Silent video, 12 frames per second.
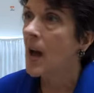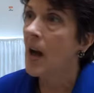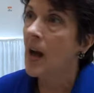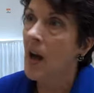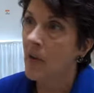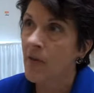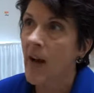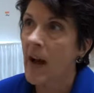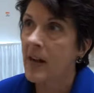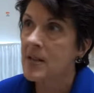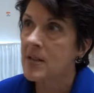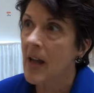a
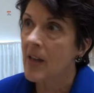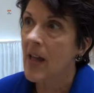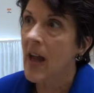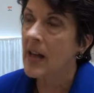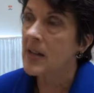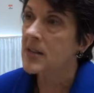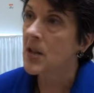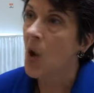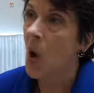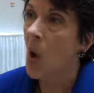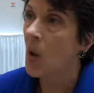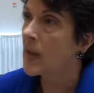fact, and that is
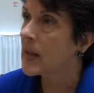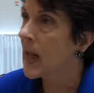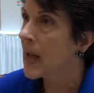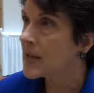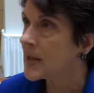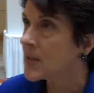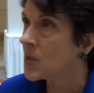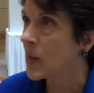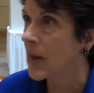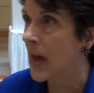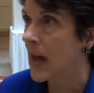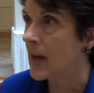all the cases that we
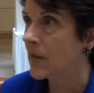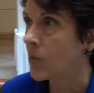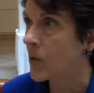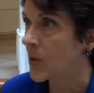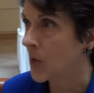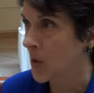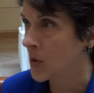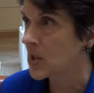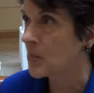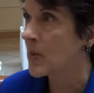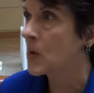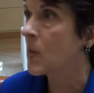have where the girls
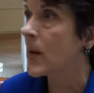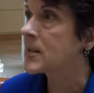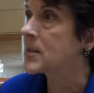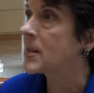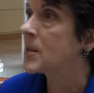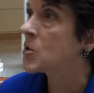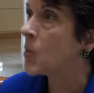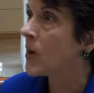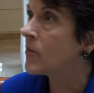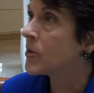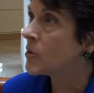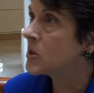have been arrested,
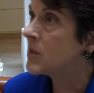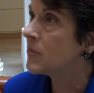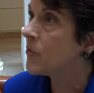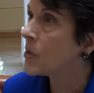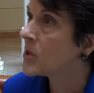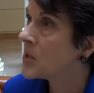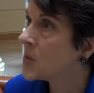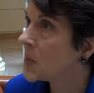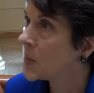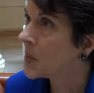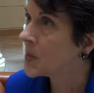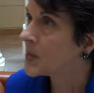12, 13,
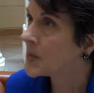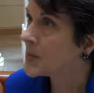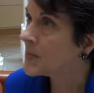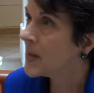14-year-old girls.